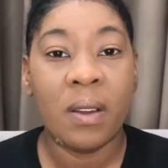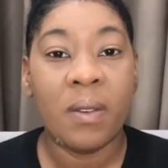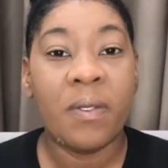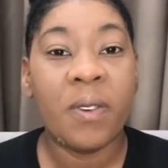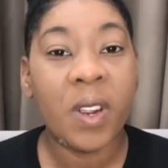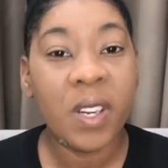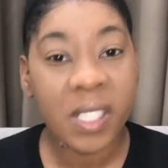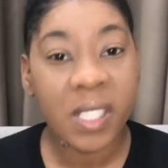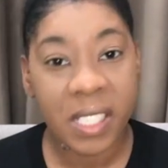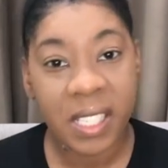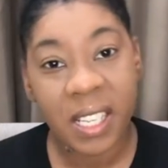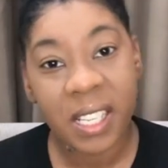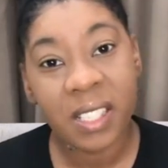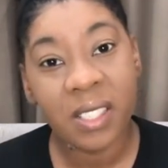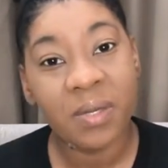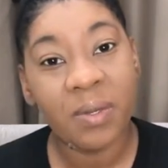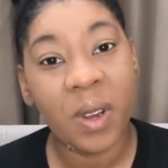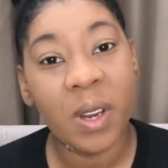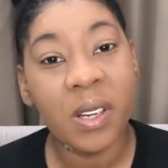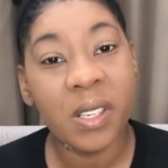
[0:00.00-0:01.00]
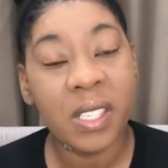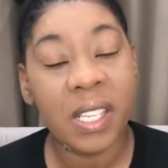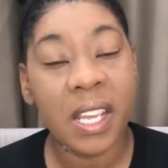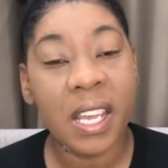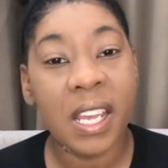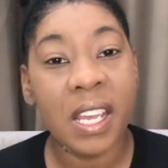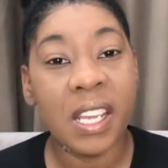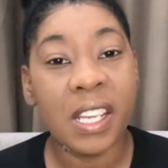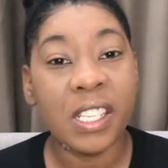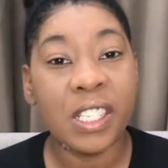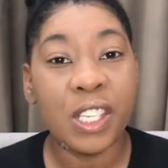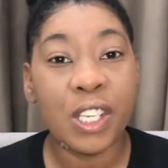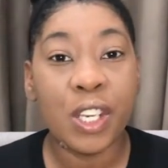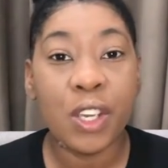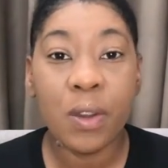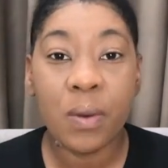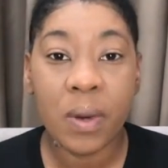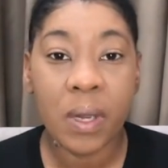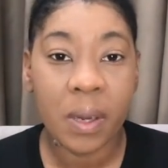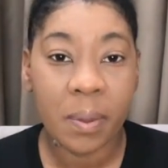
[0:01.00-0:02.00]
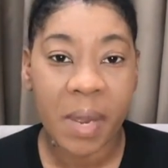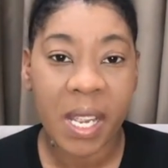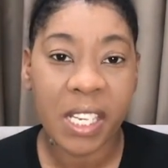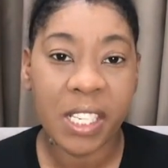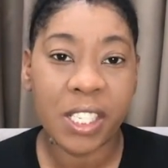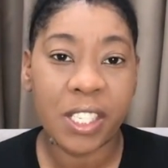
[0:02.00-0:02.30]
First things first is you want to make